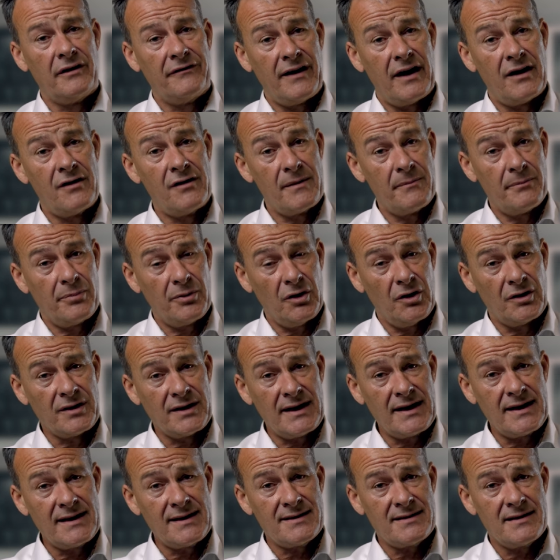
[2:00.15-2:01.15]
of our
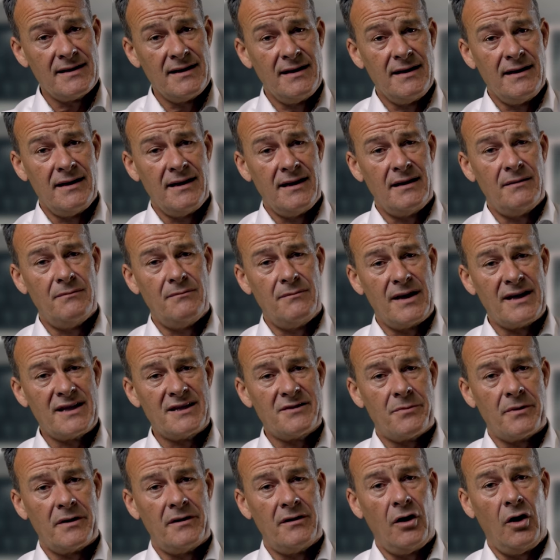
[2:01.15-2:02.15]
employees. It
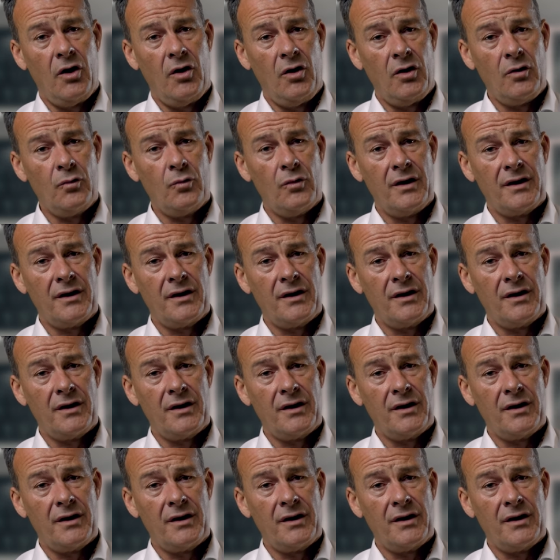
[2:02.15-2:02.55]
means we are all